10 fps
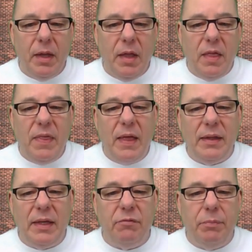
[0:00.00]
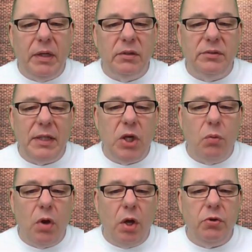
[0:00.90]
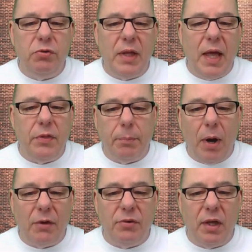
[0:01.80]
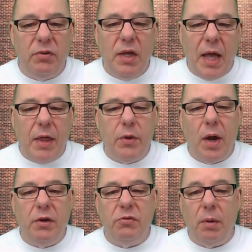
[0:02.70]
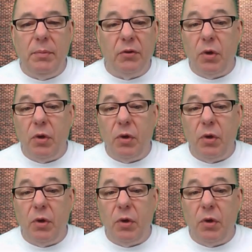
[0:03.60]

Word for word: They leave because they don't understand the process and they're onto something else.